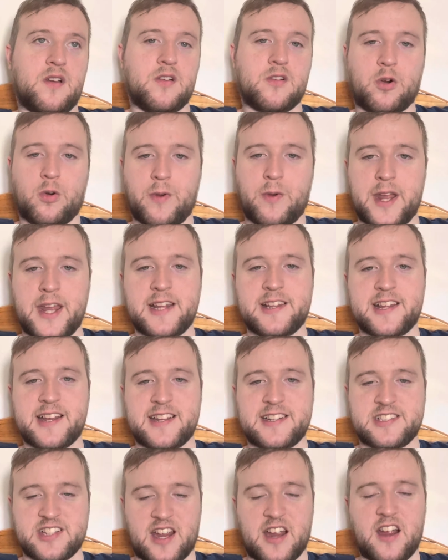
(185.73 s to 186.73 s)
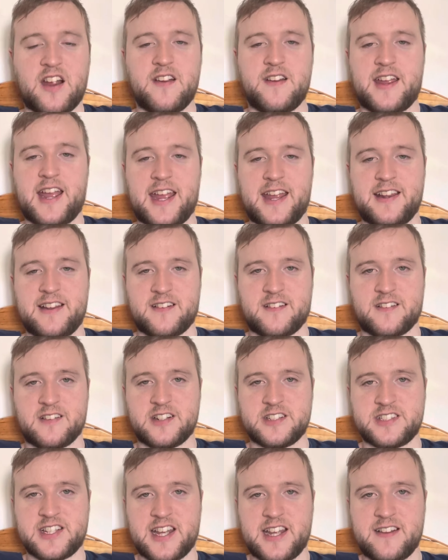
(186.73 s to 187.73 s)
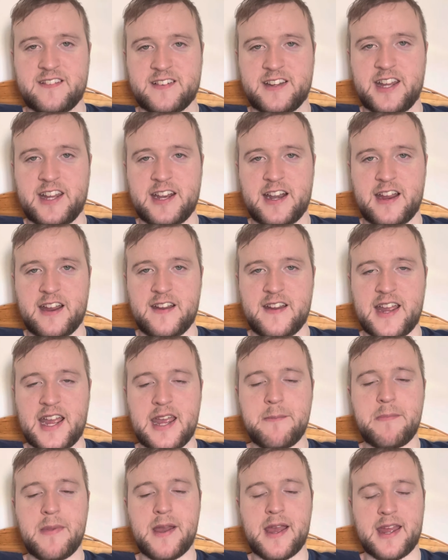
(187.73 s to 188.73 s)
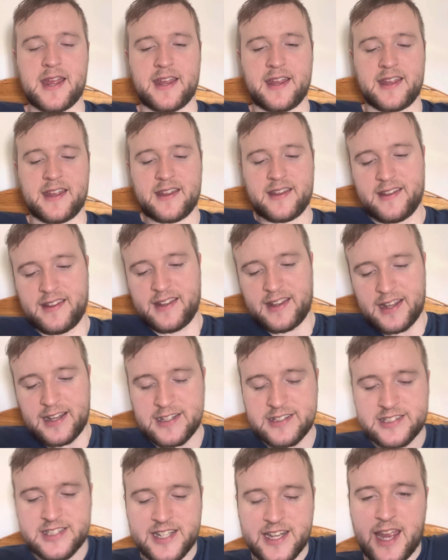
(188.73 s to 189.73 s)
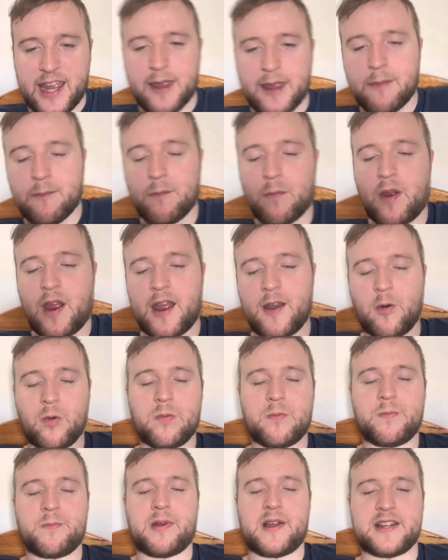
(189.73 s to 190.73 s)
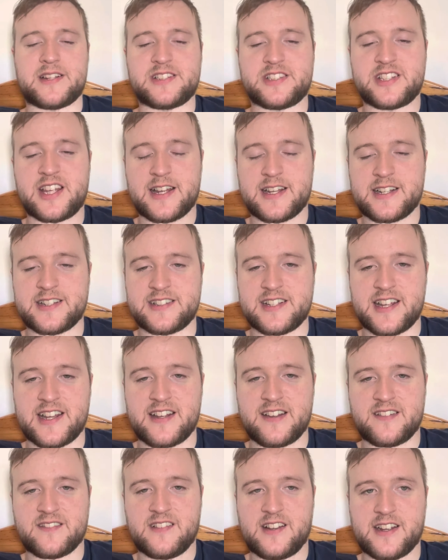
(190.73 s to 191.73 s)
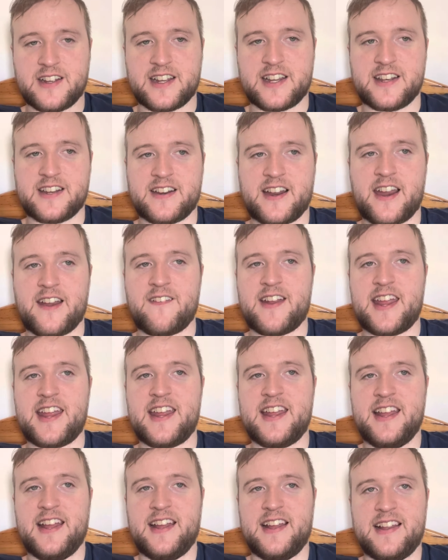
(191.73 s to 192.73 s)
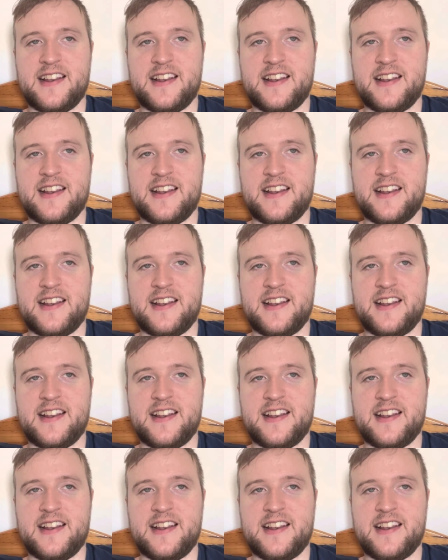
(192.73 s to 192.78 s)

thought he did okay in the first half, you know, came back into the game well, but second half looking very